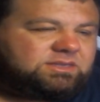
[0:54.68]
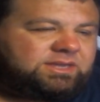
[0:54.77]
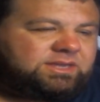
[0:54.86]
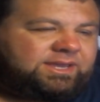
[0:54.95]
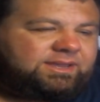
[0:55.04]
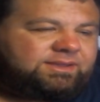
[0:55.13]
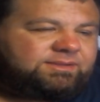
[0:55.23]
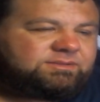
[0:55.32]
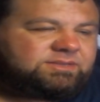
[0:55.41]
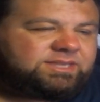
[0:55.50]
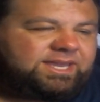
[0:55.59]
it
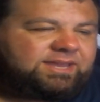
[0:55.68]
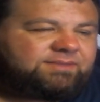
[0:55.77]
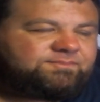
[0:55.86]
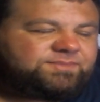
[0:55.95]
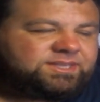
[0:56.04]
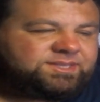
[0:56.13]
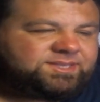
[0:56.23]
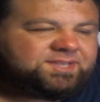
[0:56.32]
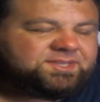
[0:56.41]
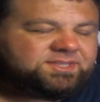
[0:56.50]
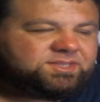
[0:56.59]

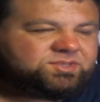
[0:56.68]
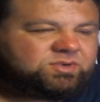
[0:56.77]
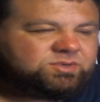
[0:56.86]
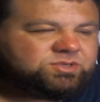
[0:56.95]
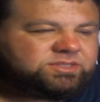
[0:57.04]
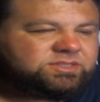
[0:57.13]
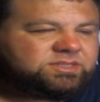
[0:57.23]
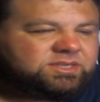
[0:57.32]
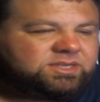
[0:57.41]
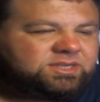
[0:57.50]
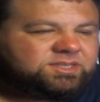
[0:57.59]
says in the description
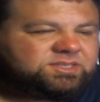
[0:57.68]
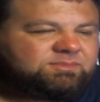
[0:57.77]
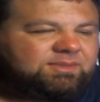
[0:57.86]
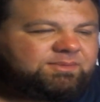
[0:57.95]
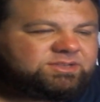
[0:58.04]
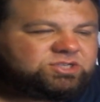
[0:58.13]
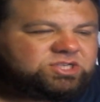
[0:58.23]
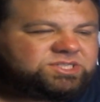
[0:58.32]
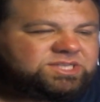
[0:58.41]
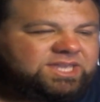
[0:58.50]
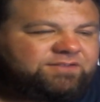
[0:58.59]
some epic
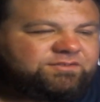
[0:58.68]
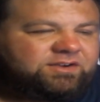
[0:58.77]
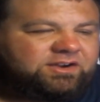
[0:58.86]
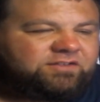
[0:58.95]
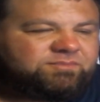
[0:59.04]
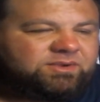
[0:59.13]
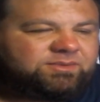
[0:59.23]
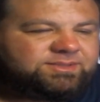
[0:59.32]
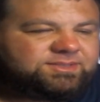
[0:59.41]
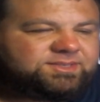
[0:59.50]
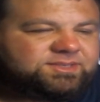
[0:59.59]
GTA 5
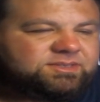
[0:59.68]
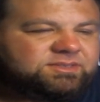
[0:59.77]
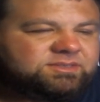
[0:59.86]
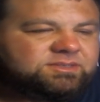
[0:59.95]
moments.